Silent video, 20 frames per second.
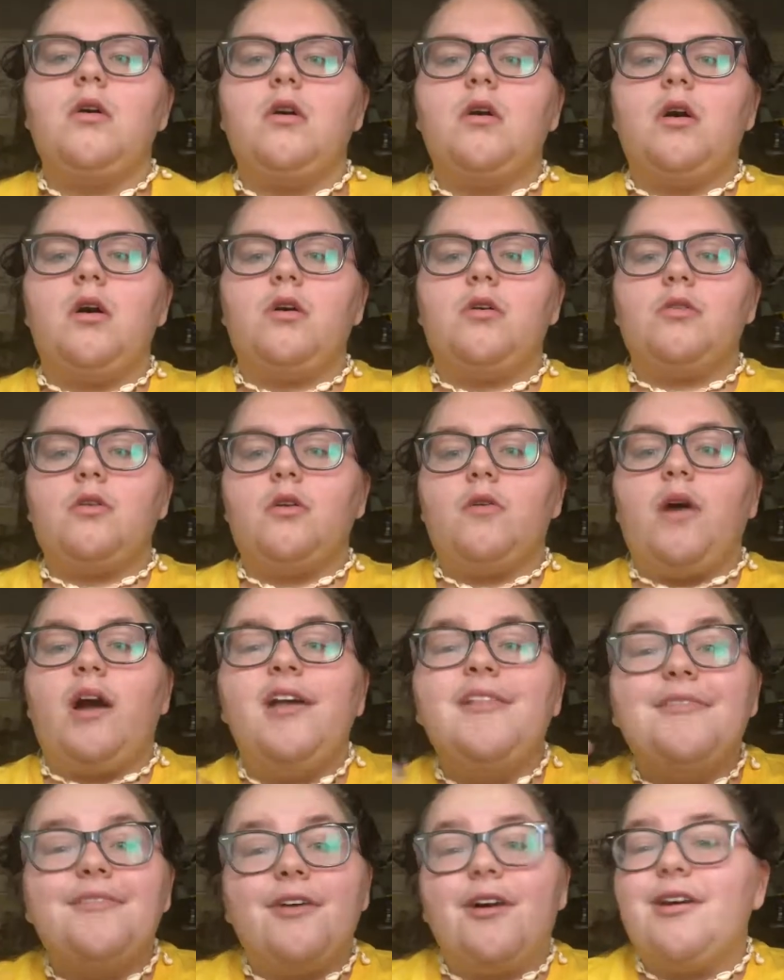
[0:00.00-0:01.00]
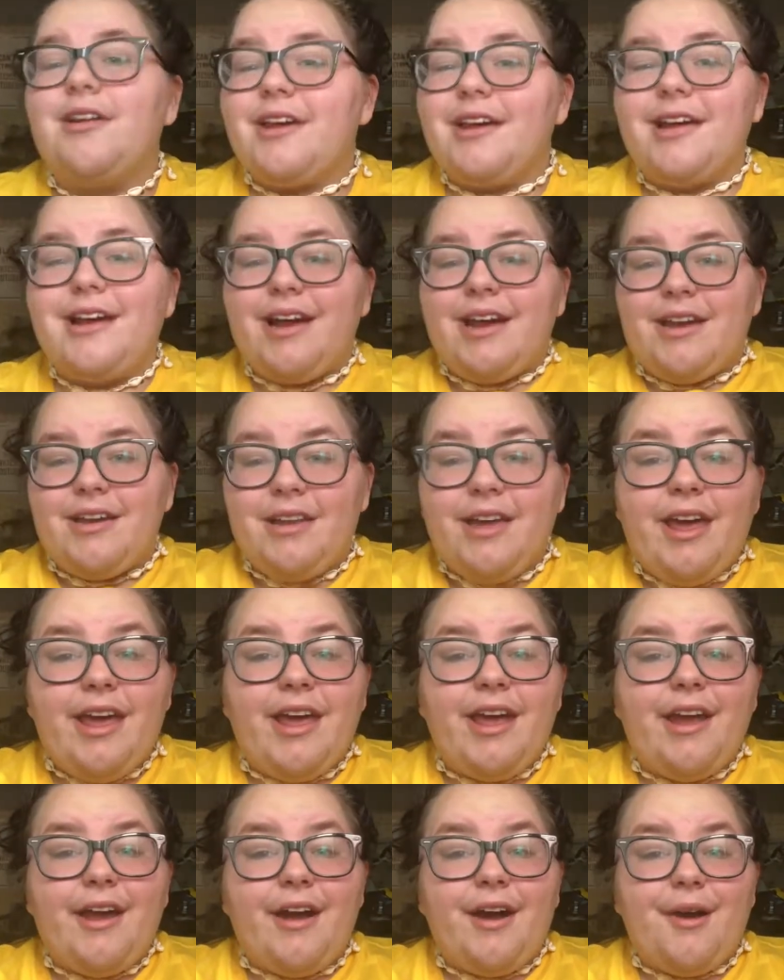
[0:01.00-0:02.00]
Also, I thought I had
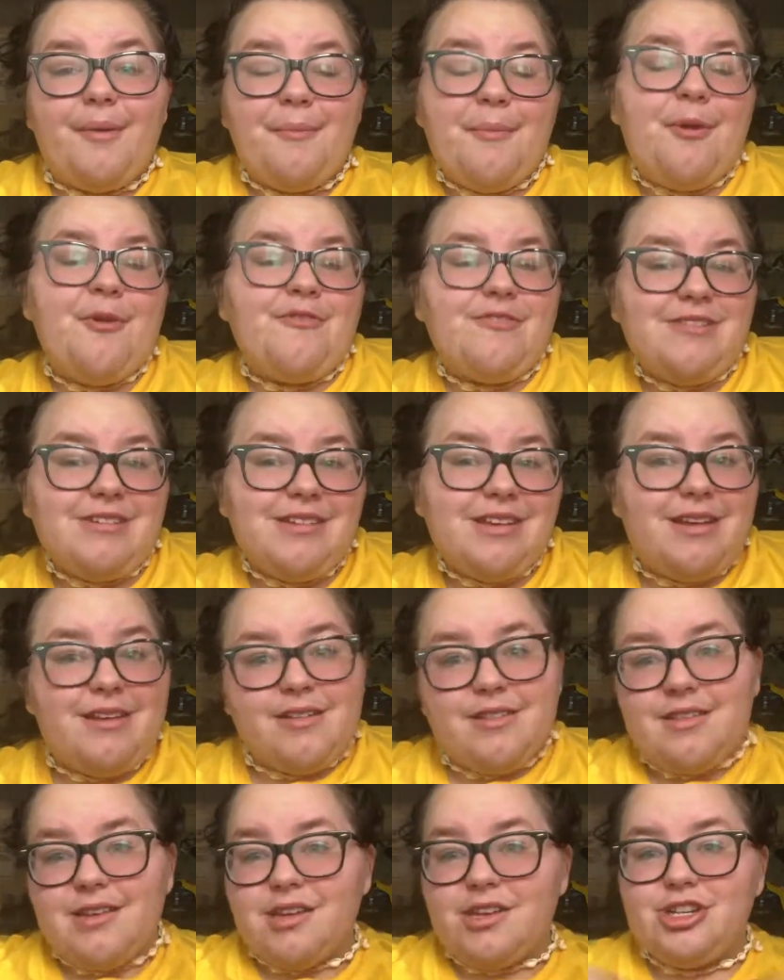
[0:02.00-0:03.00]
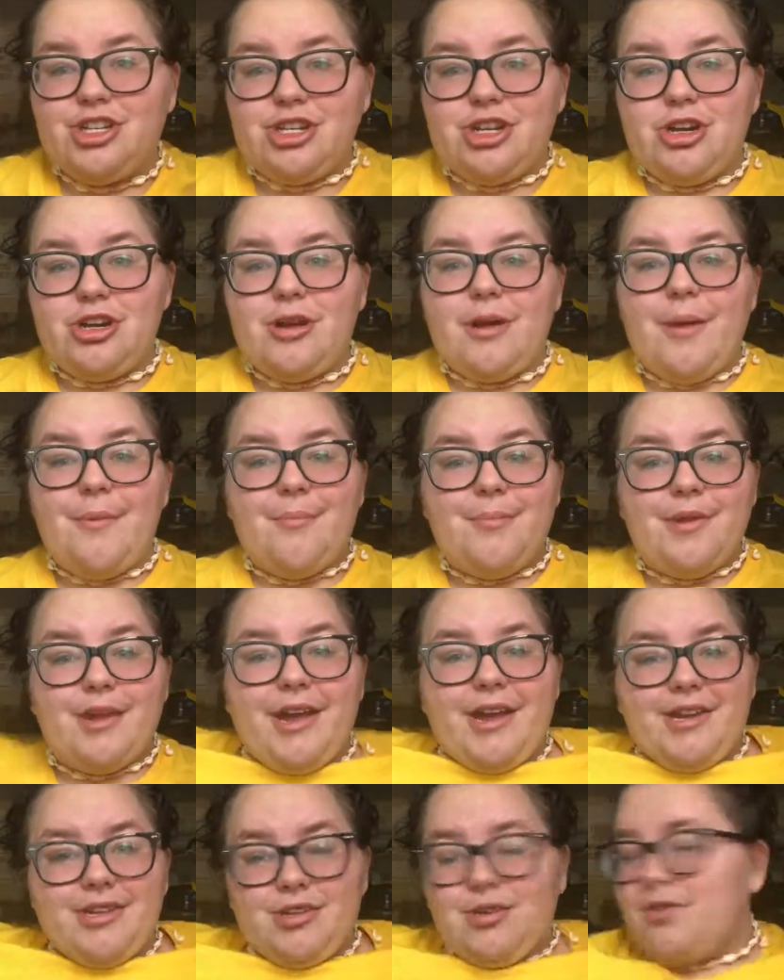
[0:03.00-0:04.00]
a oversized t-shirt, but
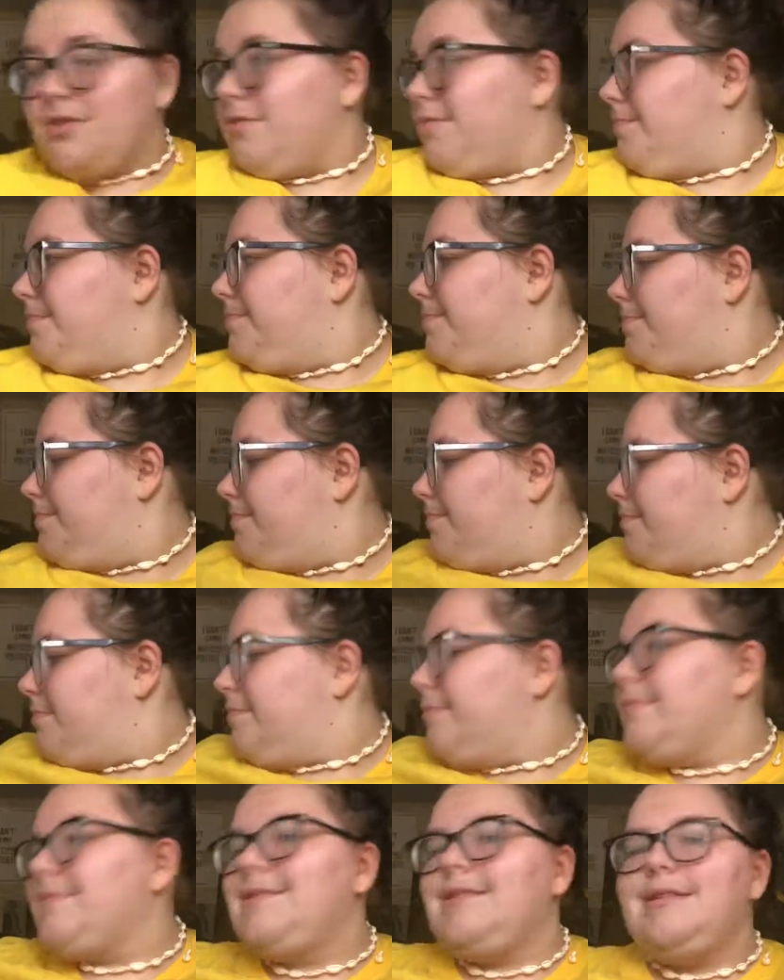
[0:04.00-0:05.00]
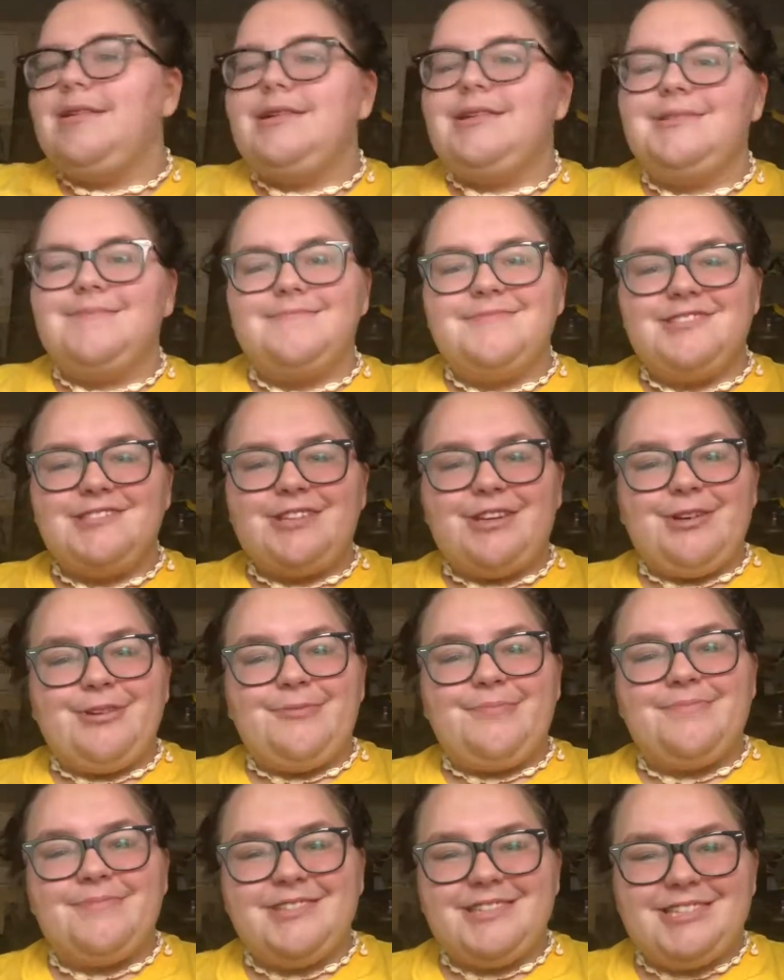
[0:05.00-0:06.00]
I don't.
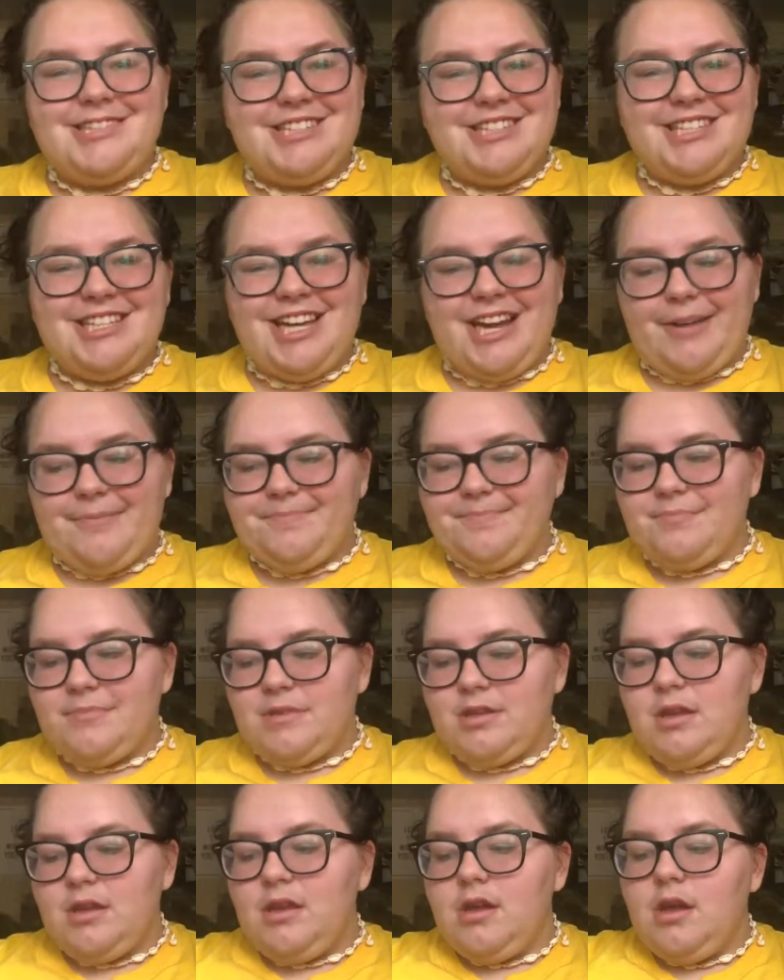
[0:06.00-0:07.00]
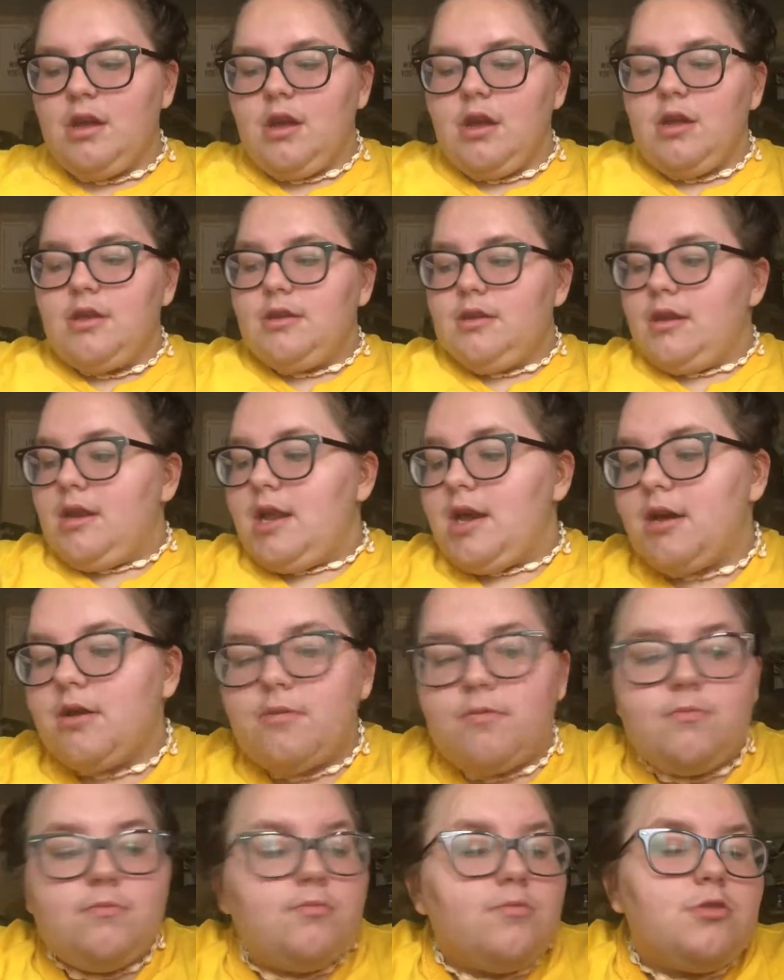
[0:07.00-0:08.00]
So, yeah.
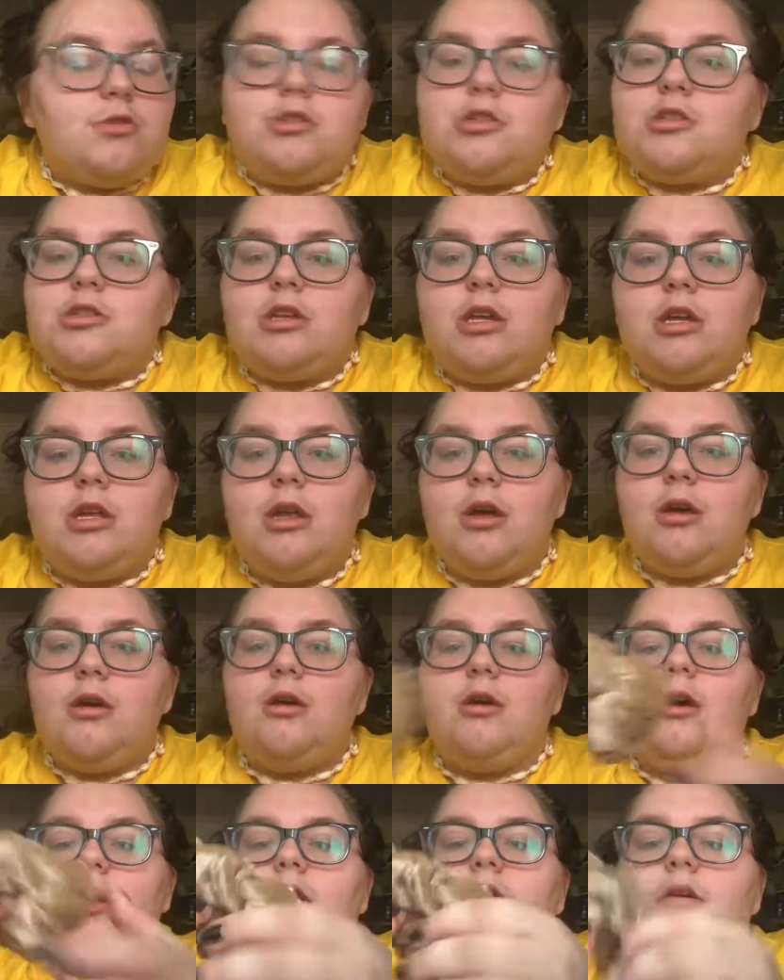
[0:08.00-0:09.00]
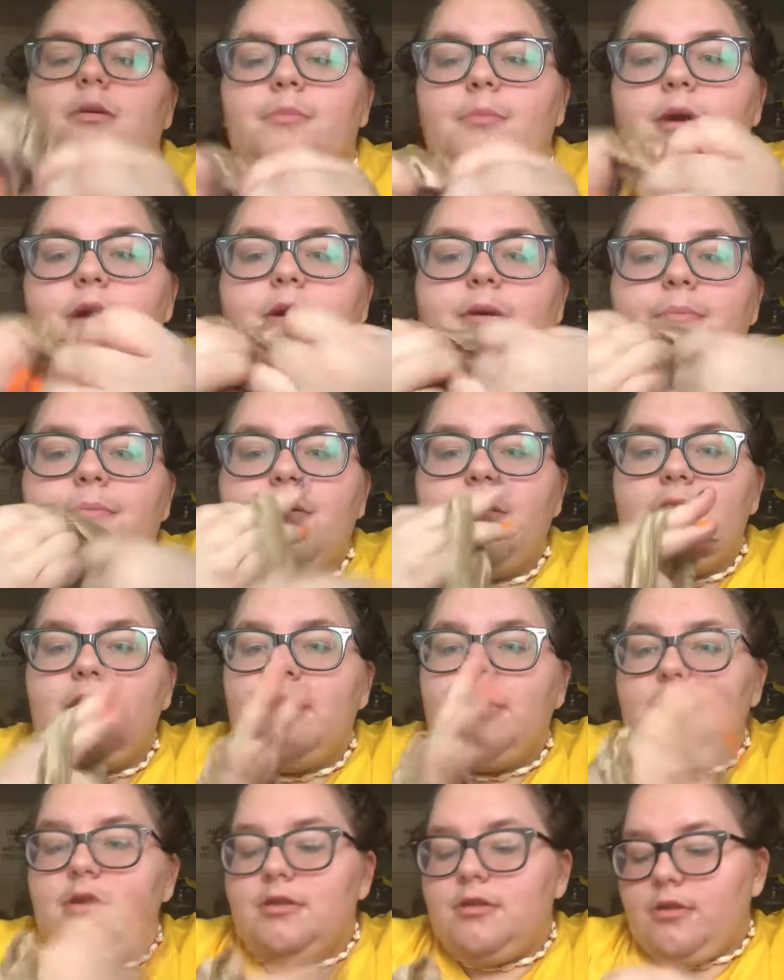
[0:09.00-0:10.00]
Now, we're just gonna
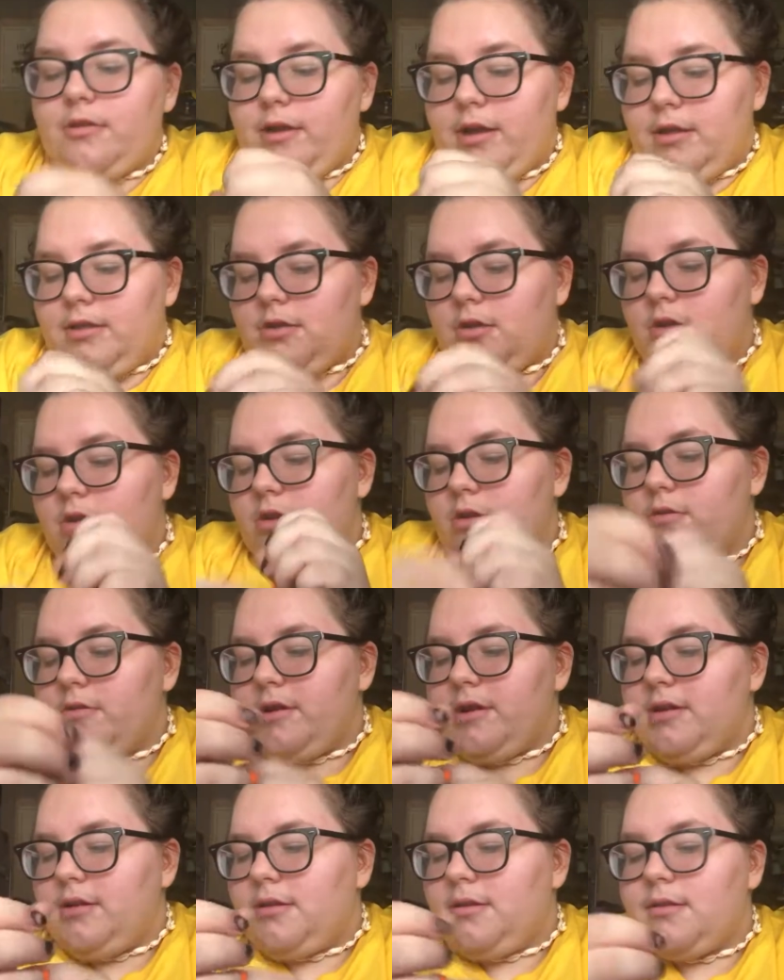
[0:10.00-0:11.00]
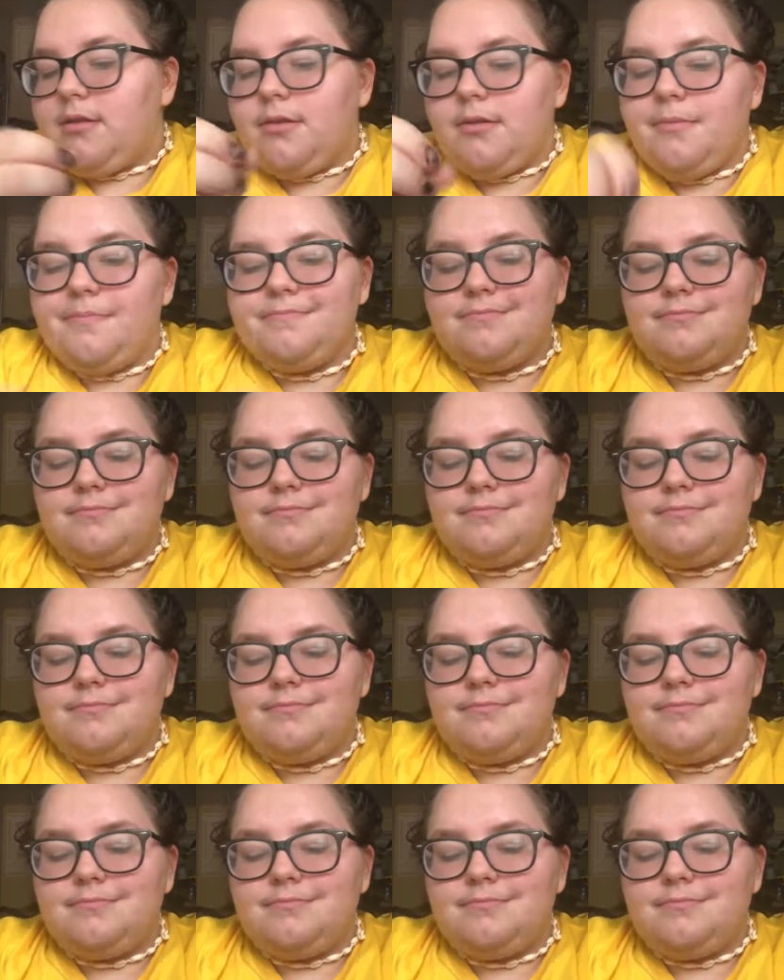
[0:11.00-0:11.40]
put the rest on our wrist.